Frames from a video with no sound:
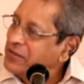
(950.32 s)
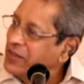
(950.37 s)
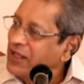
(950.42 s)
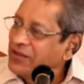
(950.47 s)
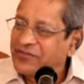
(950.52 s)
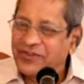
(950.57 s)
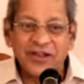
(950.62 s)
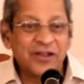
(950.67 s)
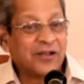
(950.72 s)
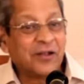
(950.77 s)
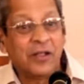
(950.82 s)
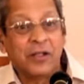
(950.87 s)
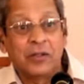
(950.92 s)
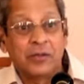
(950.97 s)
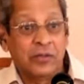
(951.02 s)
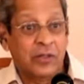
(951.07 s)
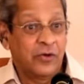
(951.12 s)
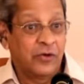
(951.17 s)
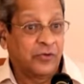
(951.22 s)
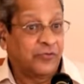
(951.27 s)
They said,
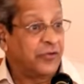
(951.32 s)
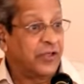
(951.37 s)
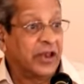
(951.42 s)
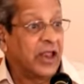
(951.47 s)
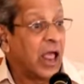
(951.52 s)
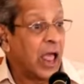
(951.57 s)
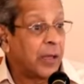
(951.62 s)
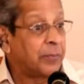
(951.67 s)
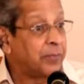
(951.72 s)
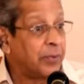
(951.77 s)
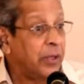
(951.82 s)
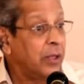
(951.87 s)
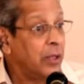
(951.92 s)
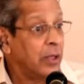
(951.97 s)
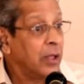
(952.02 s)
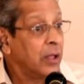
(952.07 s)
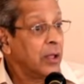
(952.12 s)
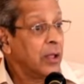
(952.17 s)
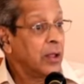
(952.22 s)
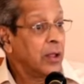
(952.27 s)
they were very happy
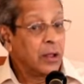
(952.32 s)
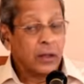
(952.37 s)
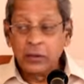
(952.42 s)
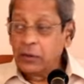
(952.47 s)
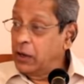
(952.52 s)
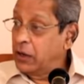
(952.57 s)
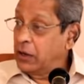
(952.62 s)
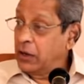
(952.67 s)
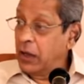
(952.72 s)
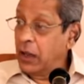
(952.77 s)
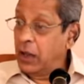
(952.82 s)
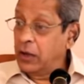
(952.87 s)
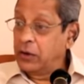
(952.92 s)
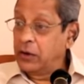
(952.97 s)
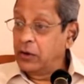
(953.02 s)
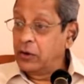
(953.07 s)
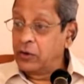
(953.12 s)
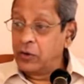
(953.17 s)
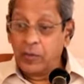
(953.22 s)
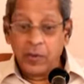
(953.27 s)
that
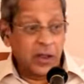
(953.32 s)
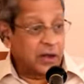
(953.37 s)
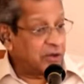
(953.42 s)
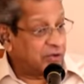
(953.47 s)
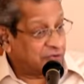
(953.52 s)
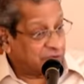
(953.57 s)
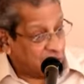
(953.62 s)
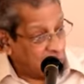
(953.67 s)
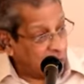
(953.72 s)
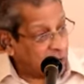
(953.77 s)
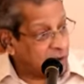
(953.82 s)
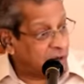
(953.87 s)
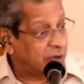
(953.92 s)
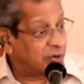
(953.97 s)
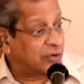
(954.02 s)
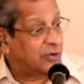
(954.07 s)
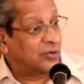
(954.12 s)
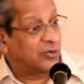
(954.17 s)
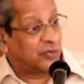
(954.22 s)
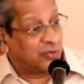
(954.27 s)
Anil Kumar is
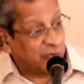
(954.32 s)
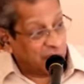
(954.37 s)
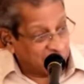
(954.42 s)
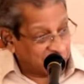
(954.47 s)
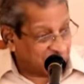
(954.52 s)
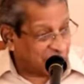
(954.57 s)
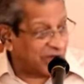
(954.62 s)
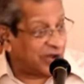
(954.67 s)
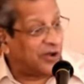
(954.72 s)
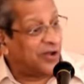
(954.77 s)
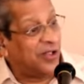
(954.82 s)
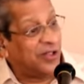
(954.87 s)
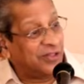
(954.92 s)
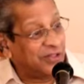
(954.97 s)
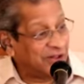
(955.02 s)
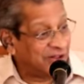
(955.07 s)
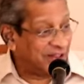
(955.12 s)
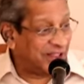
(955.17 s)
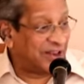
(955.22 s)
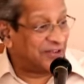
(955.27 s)
talking to cooks and
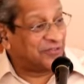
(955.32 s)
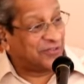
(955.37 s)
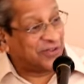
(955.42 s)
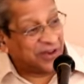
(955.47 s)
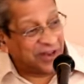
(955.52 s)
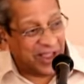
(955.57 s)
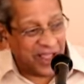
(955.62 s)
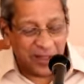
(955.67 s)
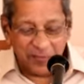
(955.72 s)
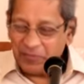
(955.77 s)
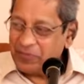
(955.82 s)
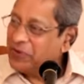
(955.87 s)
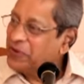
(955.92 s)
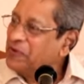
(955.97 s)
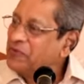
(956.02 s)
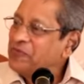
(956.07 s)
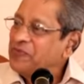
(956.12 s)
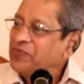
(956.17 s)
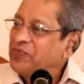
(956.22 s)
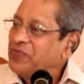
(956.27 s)
all that, they are very happy.
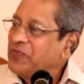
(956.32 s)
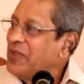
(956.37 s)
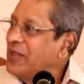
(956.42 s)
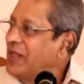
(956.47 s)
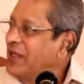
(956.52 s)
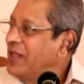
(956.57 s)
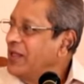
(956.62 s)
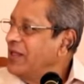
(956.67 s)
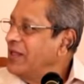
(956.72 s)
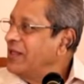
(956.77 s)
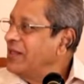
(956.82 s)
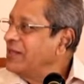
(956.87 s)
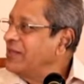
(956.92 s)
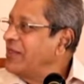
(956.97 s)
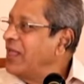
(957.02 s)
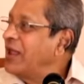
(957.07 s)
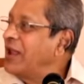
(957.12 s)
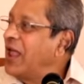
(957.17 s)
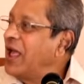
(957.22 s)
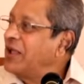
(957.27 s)

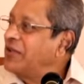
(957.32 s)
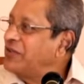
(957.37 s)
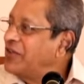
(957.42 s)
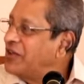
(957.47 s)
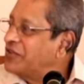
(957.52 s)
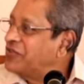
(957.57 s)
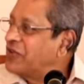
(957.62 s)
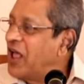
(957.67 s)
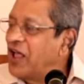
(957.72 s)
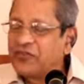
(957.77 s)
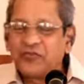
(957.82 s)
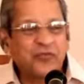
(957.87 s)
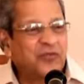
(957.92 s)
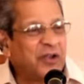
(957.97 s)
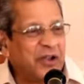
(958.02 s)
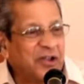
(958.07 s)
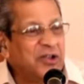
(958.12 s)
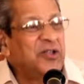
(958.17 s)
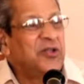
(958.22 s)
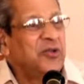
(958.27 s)
Then I just asked,
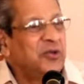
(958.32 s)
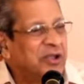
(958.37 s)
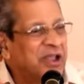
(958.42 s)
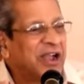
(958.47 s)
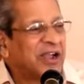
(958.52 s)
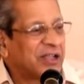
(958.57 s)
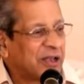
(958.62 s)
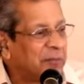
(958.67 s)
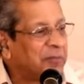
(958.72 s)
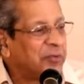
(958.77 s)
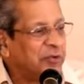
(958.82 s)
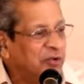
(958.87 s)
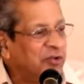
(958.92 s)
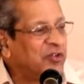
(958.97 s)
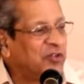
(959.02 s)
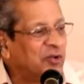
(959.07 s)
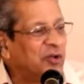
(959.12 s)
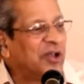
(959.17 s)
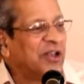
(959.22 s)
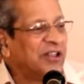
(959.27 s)
when do you get up
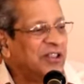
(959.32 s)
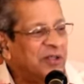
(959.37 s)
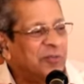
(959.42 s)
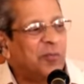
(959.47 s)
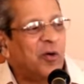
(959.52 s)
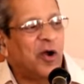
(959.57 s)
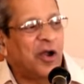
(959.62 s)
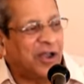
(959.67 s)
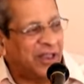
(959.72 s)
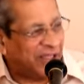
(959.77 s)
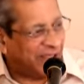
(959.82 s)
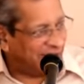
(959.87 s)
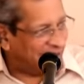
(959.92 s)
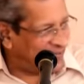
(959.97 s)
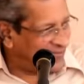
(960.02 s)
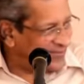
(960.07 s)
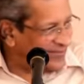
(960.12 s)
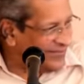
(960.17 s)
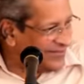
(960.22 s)
usually in the morning?